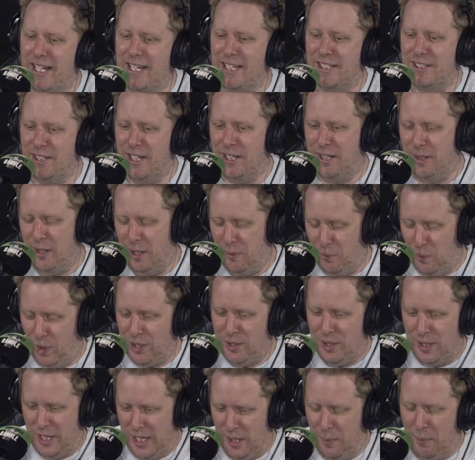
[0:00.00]
is in, in
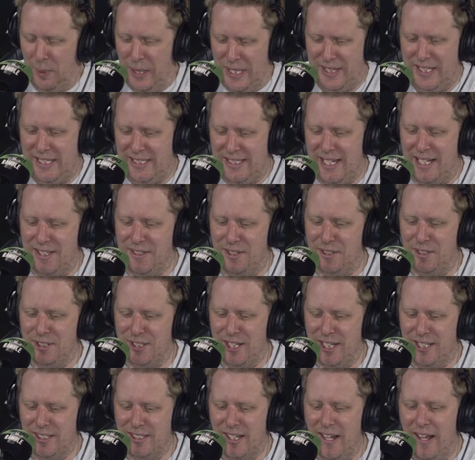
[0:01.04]
one in a pithy sentence
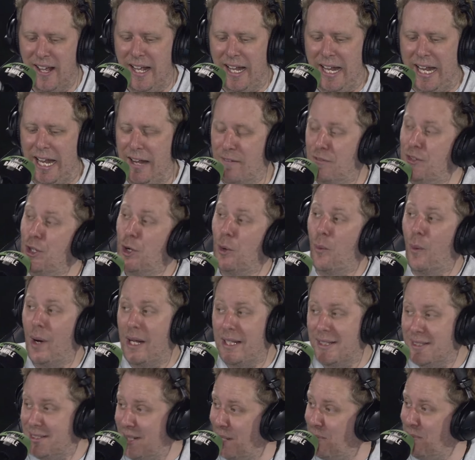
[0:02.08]
is if you
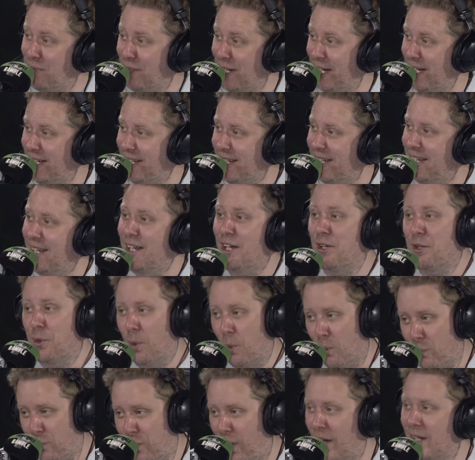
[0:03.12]
win something, mm.
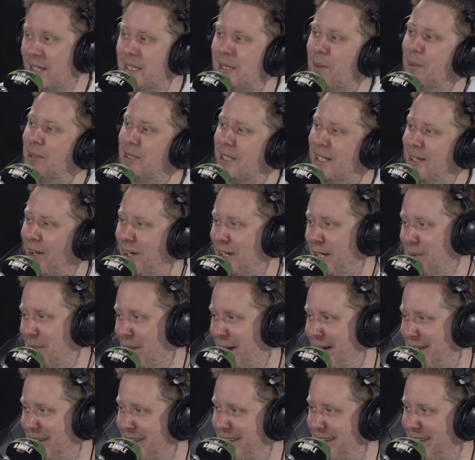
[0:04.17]
you'll find something to like about it.